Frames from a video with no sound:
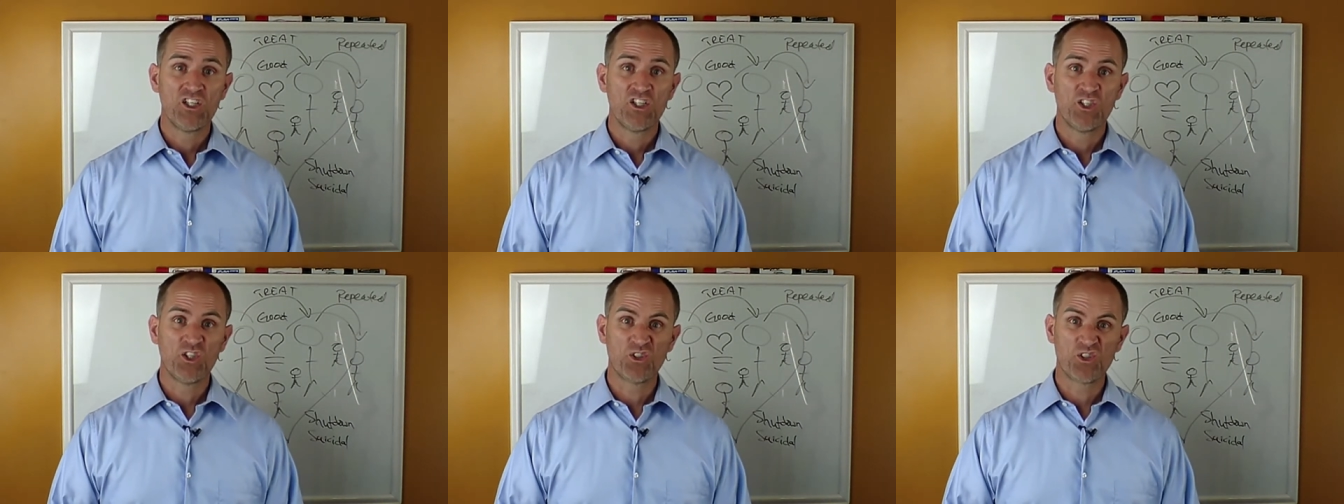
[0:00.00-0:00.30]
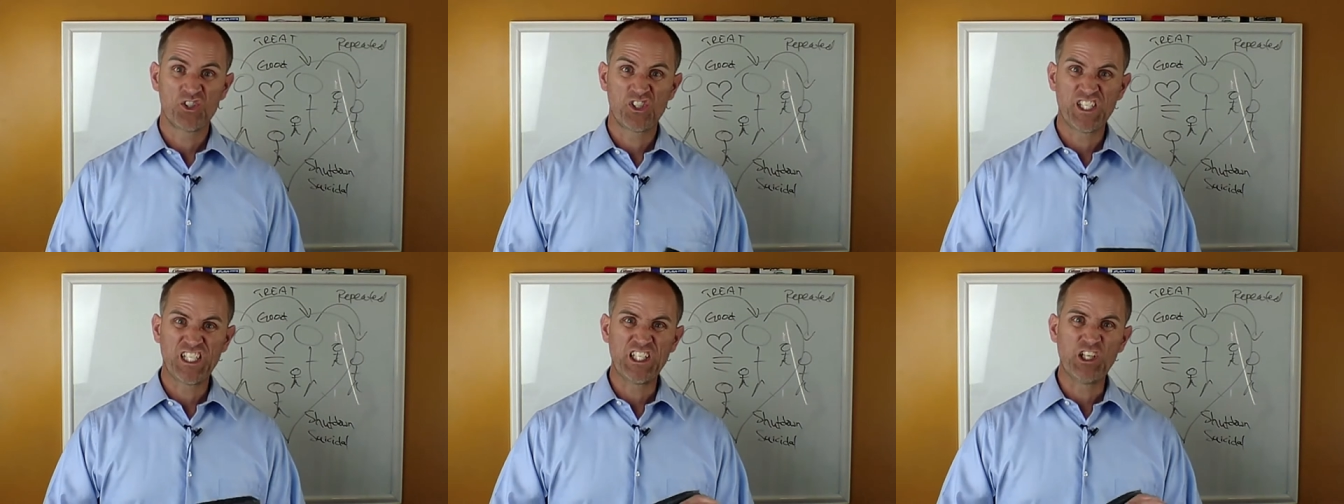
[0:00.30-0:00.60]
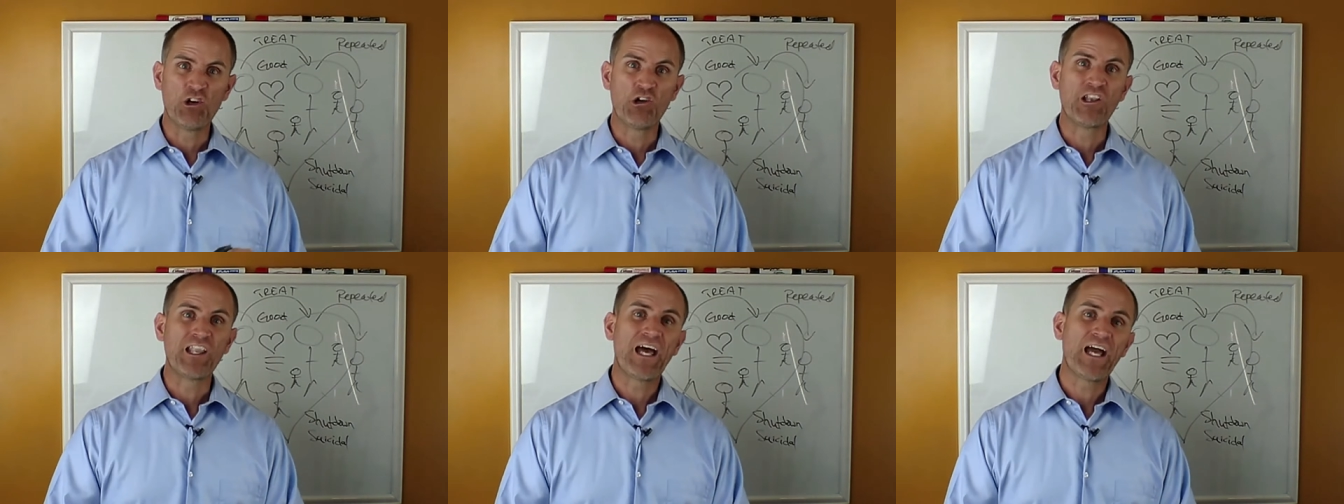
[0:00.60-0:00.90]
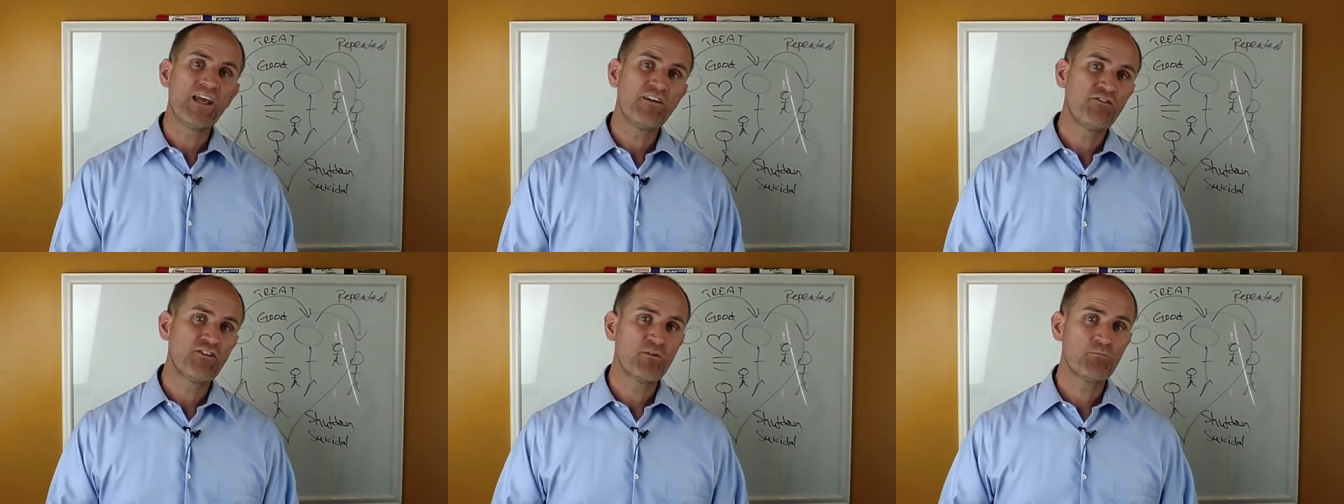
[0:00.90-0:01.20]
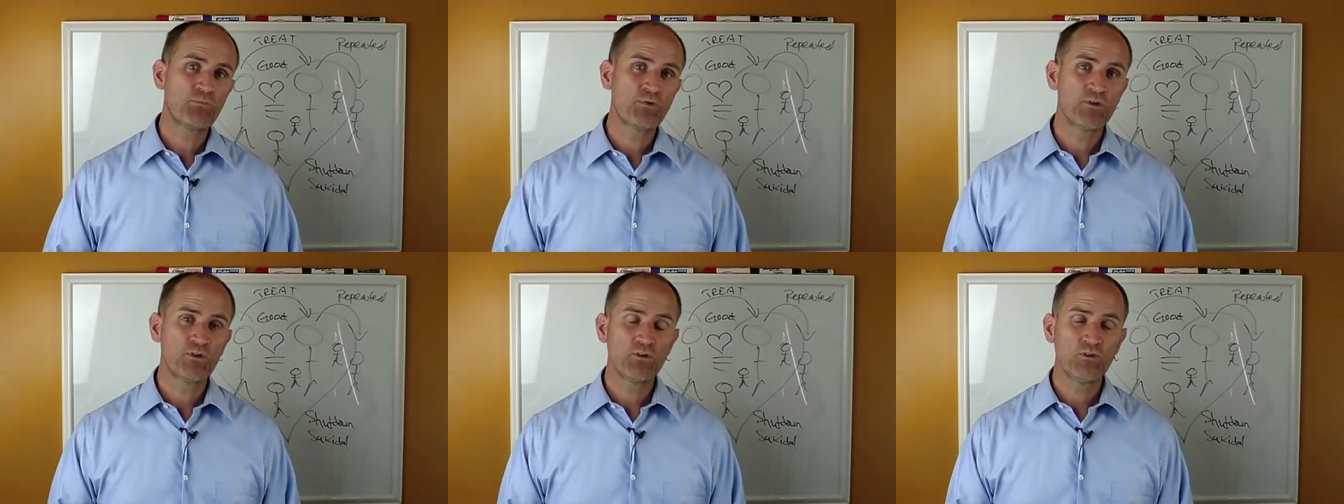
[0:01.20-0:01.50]
You'll see your life
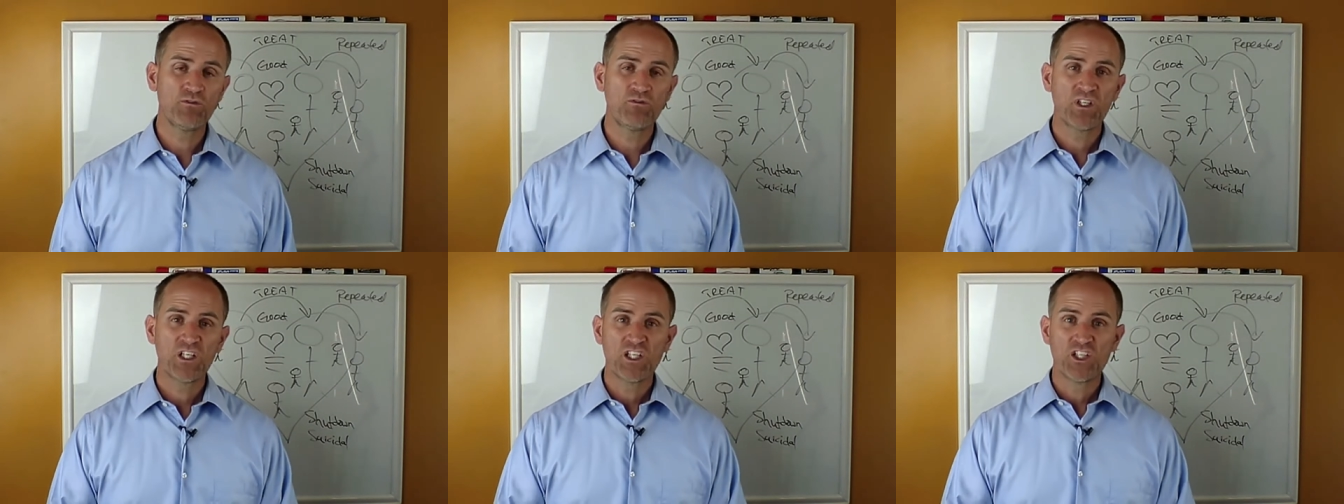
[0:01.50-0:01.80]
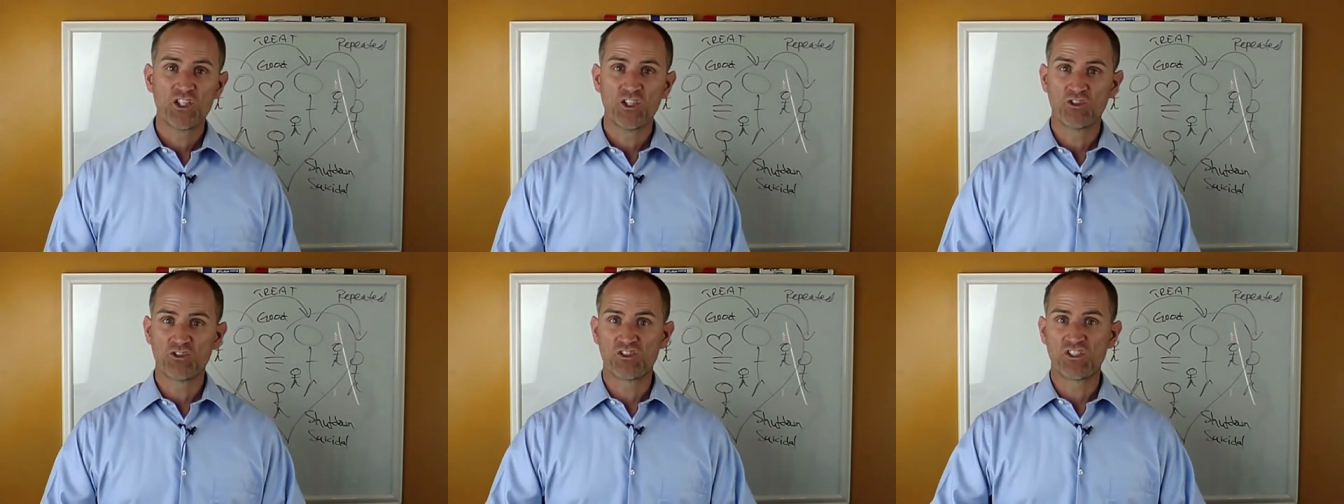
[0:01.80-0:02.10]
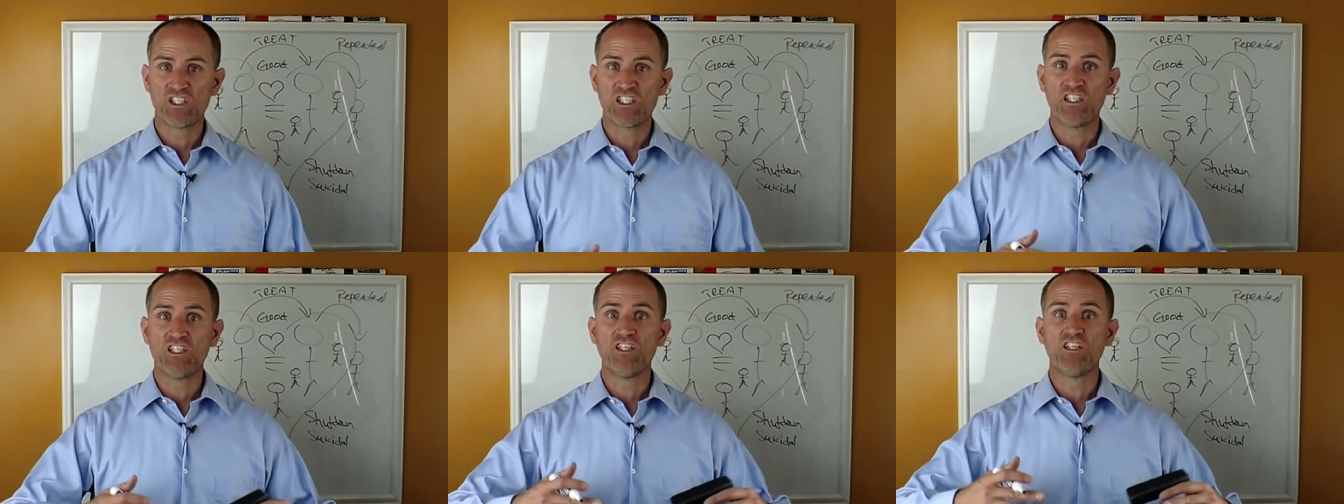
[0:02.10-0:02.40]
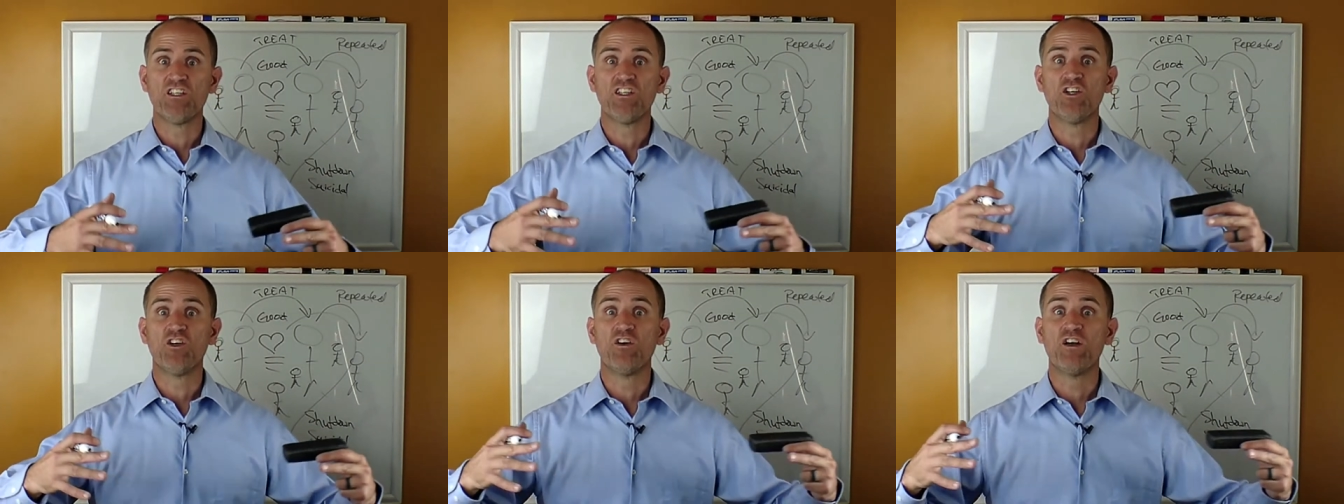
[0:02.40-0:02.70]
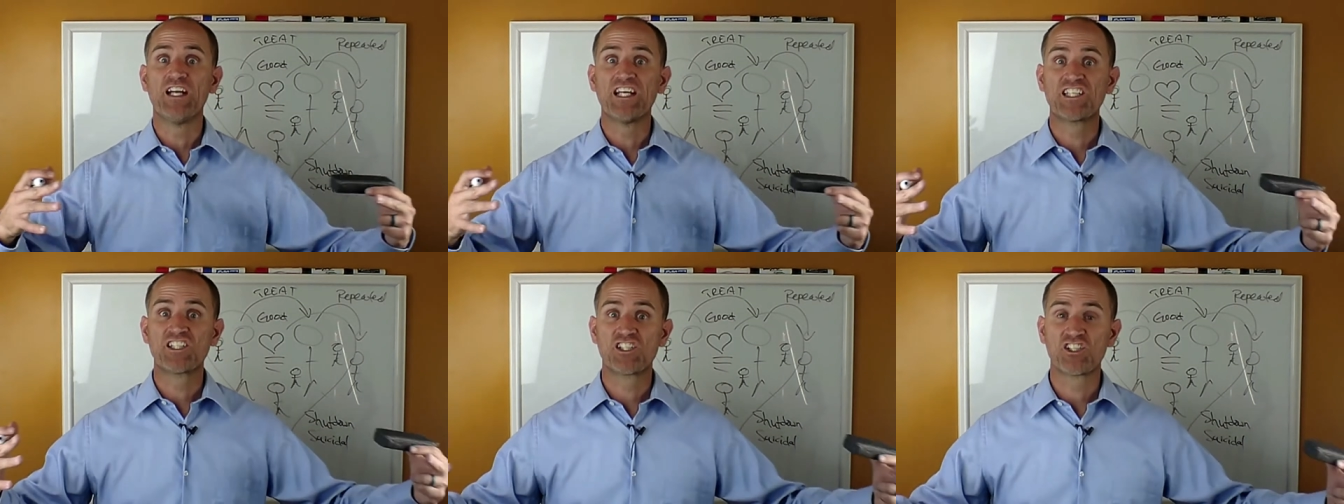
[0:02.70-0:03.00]
improve. You'll see
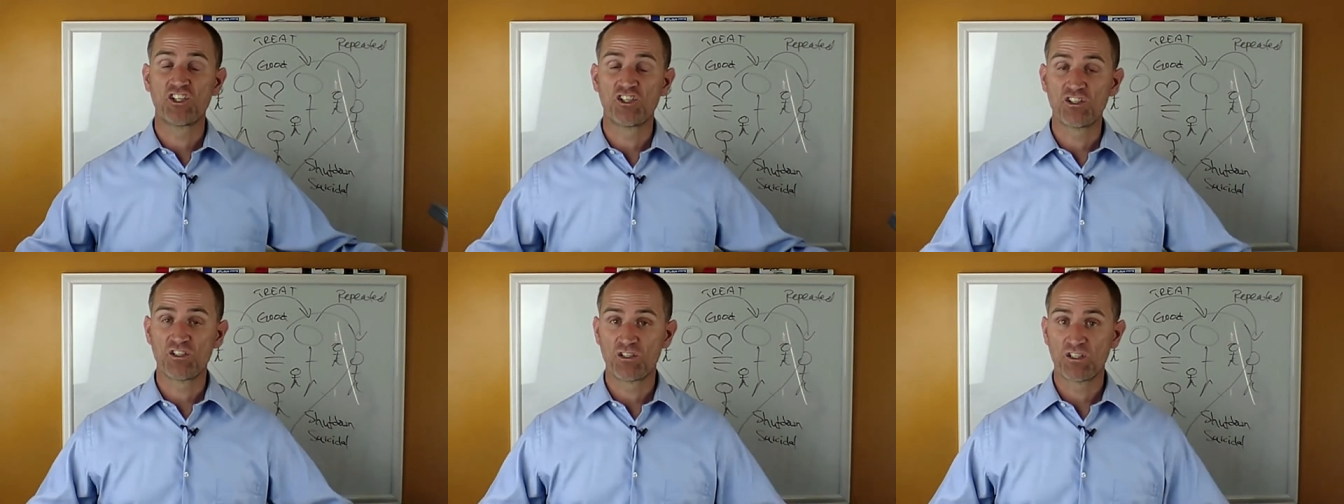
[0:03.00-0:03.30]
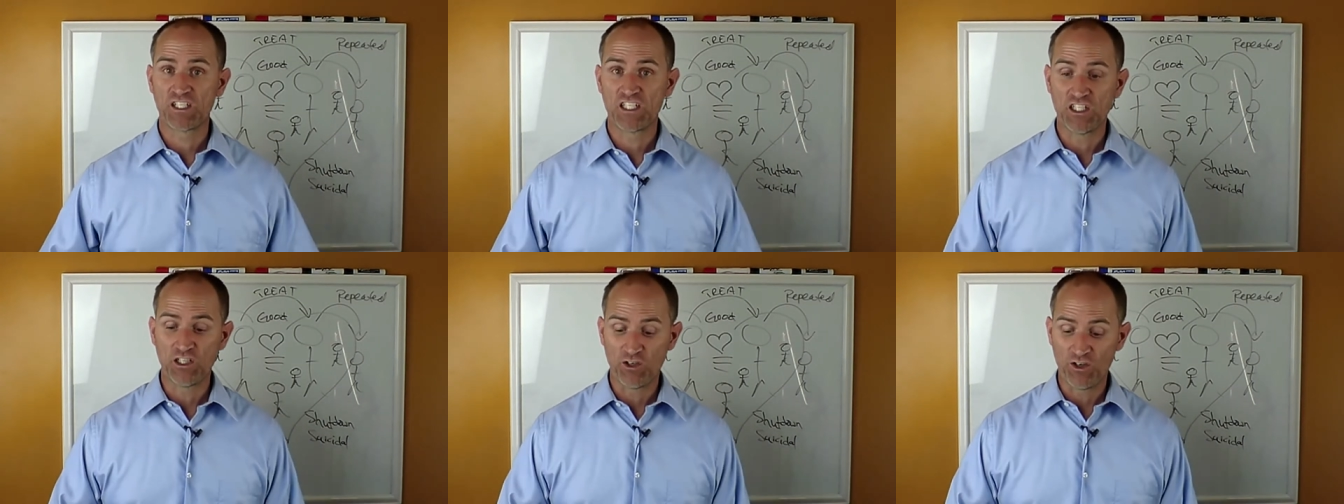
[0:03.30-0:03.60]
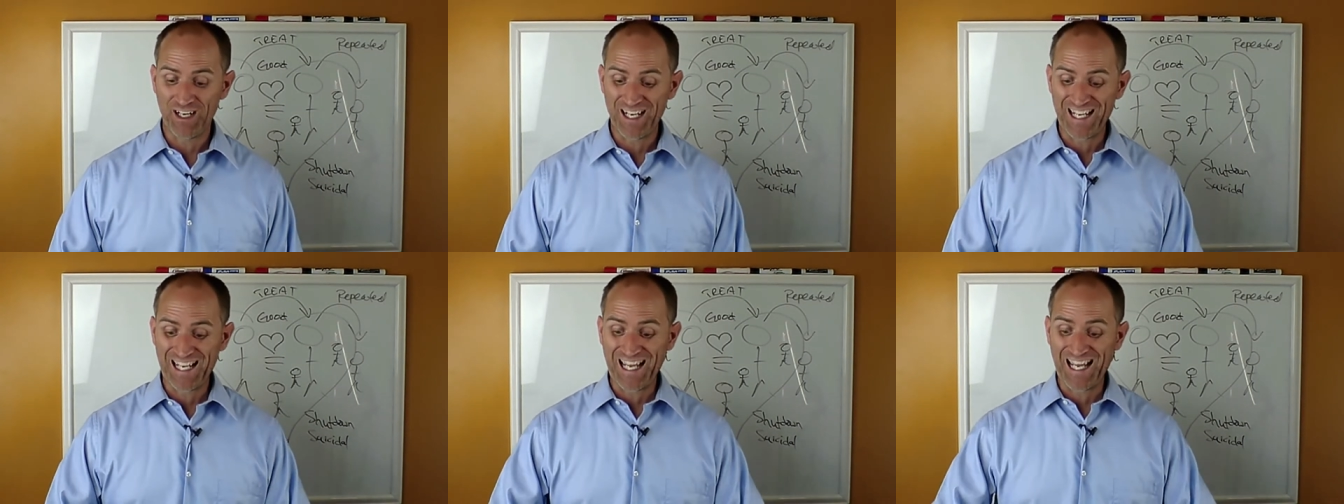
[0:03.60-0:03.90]
your external your